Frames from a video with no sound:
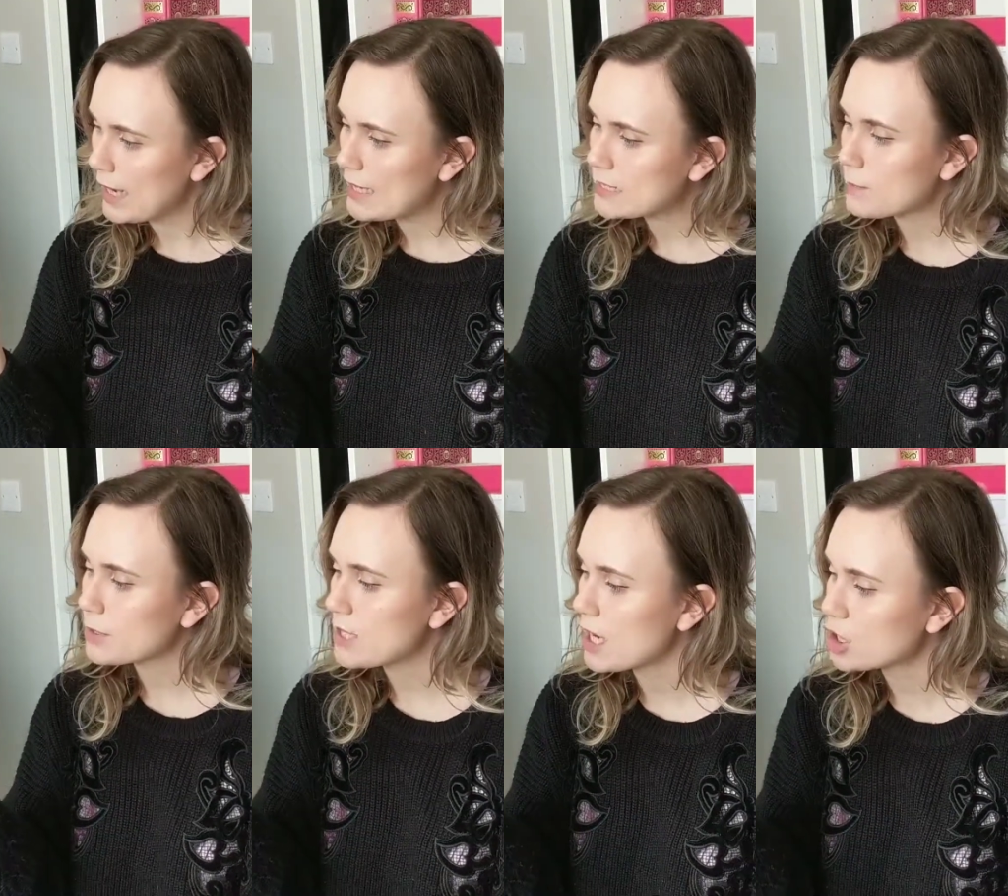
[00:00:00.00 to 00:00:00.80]
It's a
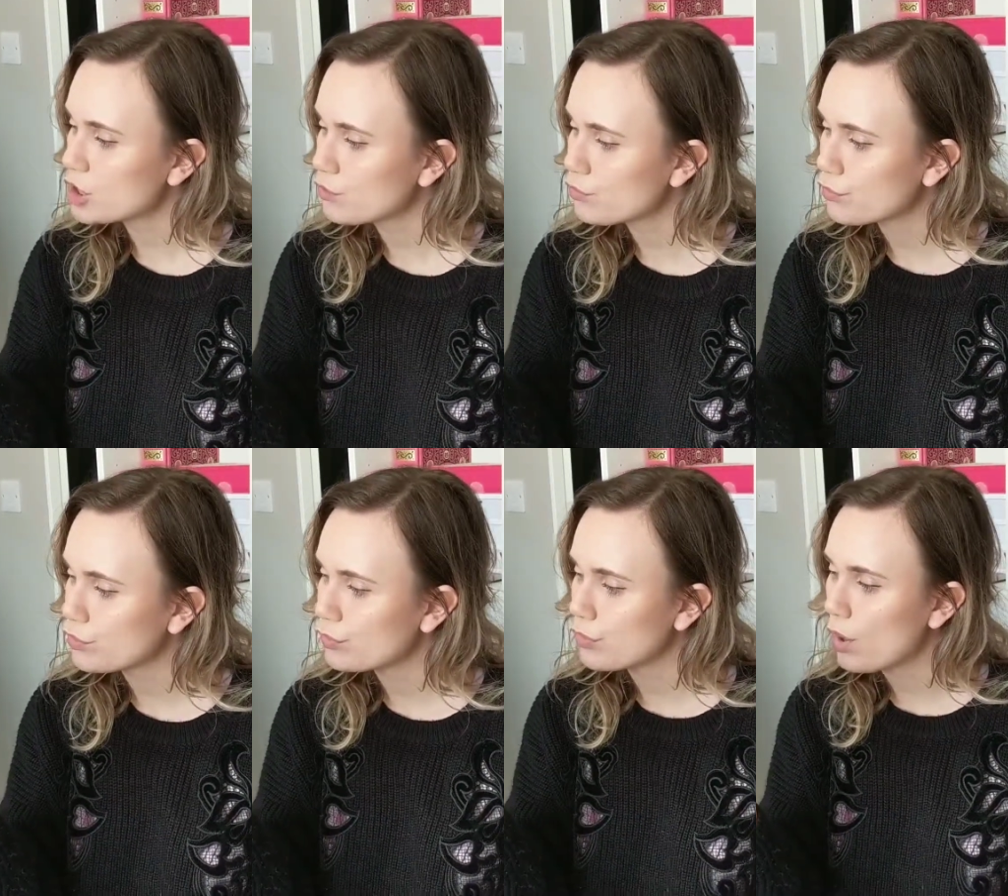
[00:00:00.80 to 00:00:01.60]
protection
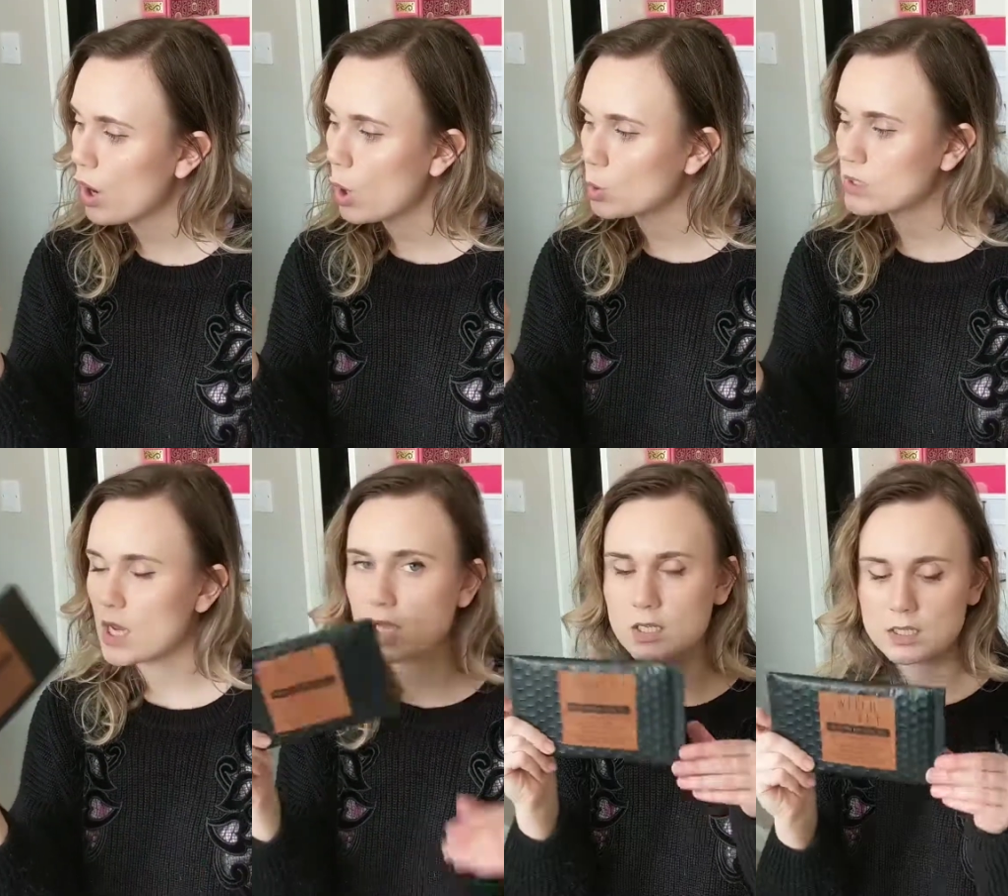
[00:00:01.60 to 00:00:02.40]
rune
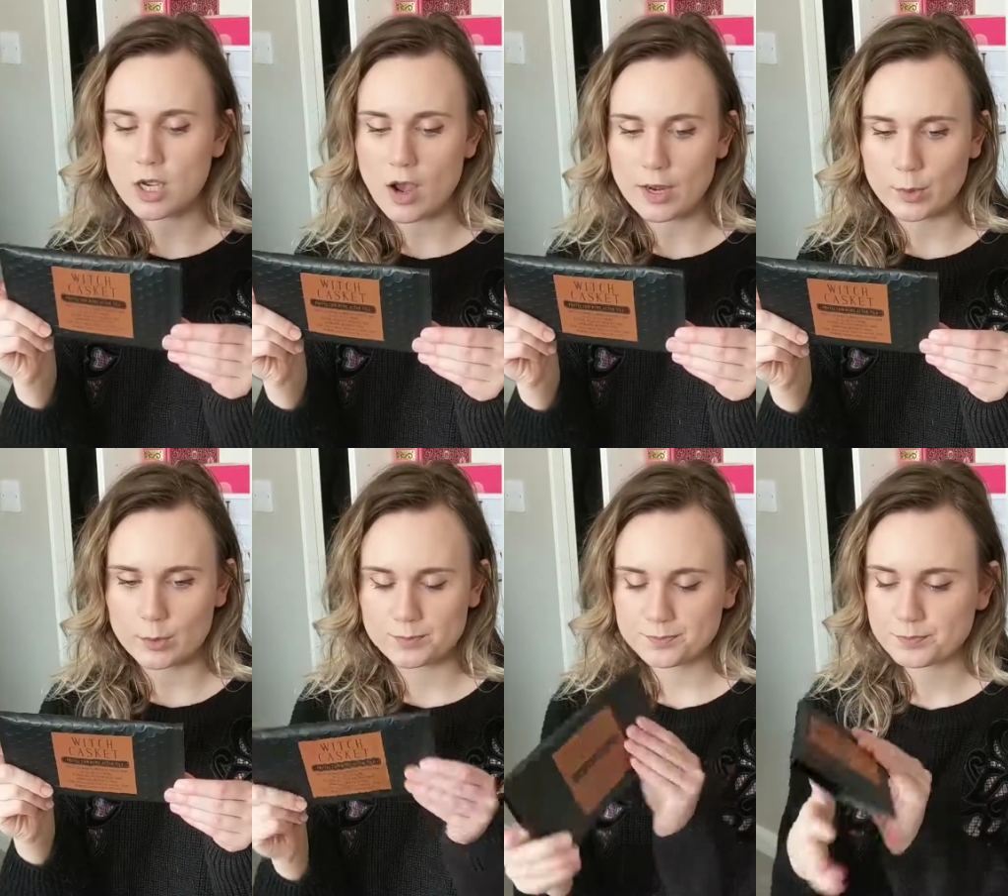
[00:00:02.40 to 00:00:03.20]
altar tile.